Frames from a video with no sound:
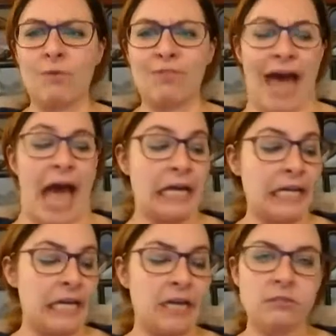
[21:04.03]
what the
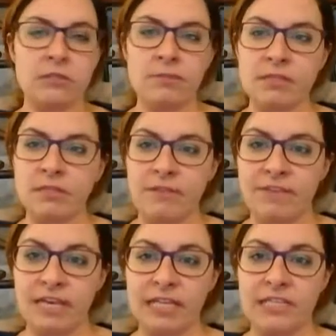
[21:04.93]
etiquette on some of this stuff
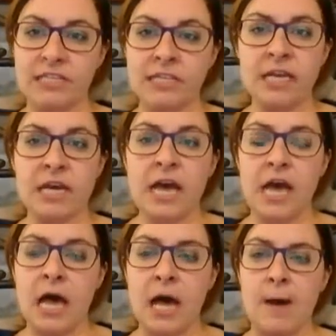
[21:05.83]
is,
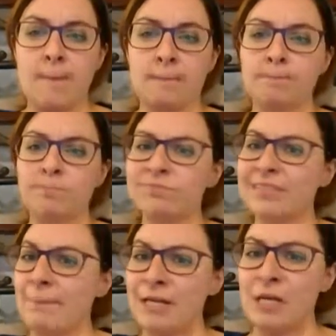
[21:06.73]
um,
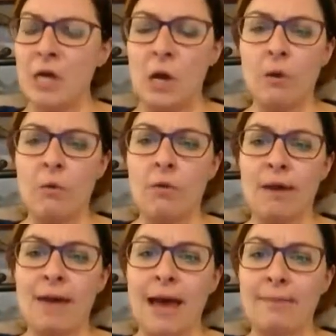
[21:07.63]
let me know.
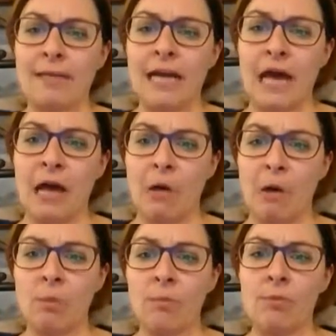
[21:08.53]
I'm happy to
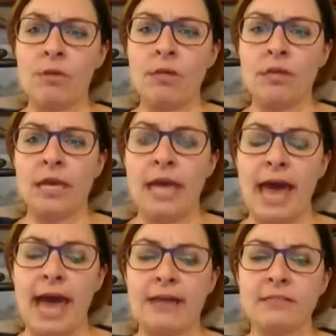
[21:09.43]
help.
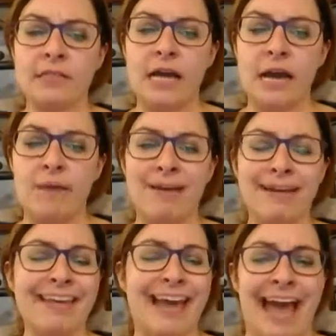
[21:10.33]
And um,
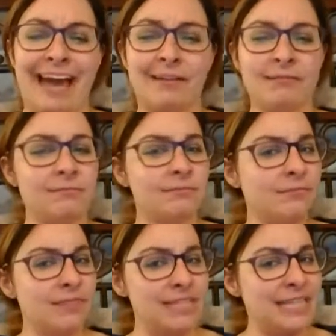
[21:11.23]
again,
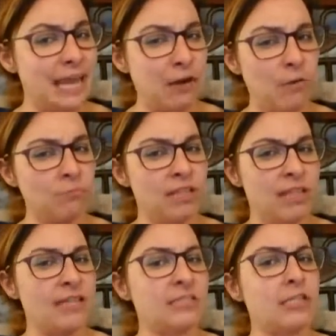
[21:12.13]
the take home to
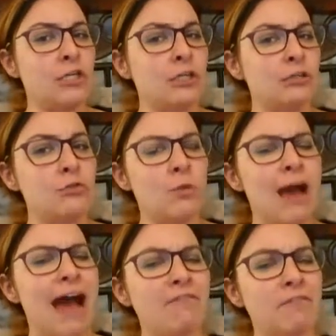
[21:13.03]
this, don't
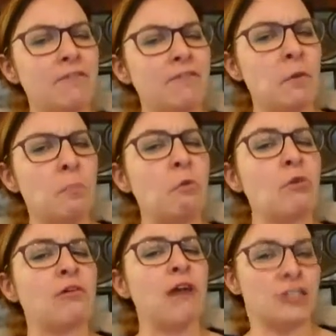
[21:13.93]
ever feel
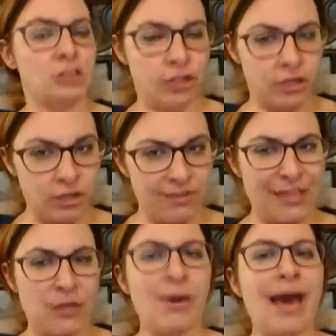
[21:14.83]
pressured
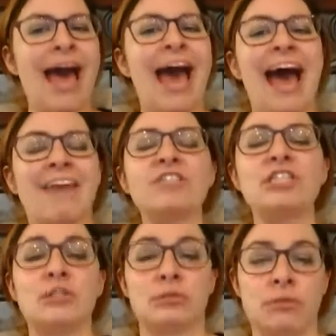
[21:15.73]
that you have to
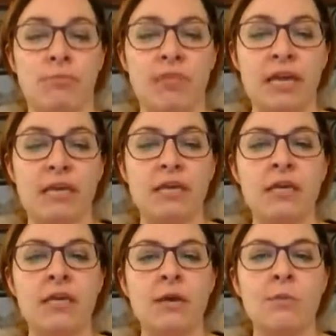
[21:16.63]
do something.
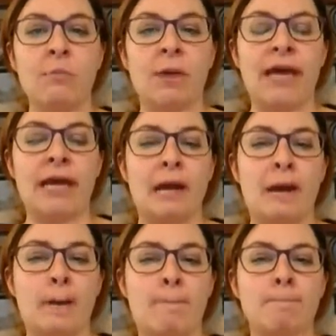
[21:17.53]
But
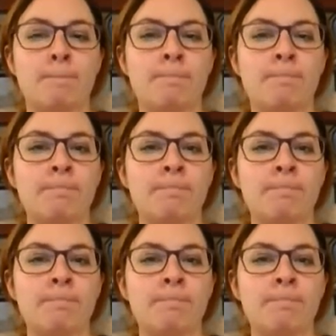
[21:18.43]
um,